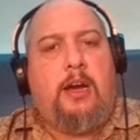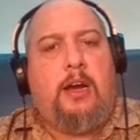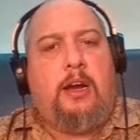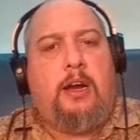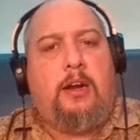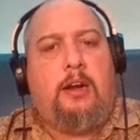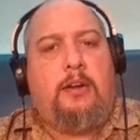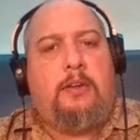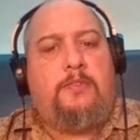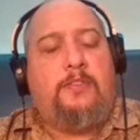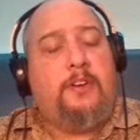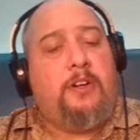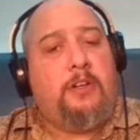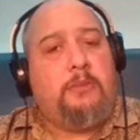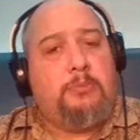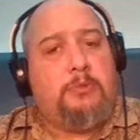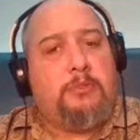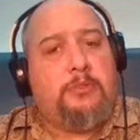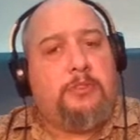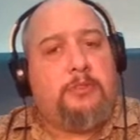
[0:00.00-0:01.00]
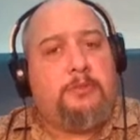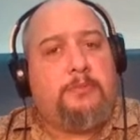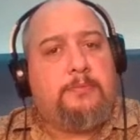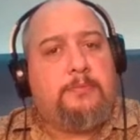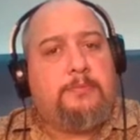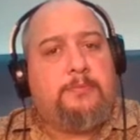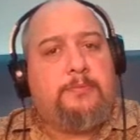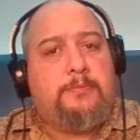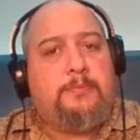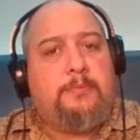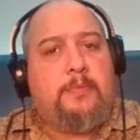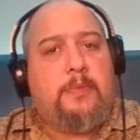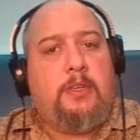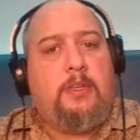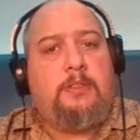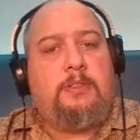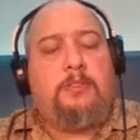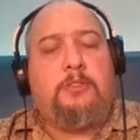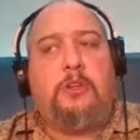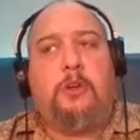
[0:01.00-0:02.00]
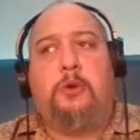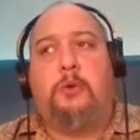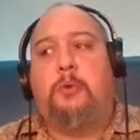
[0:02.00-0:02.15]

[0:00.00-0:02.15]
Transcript: our variables. And so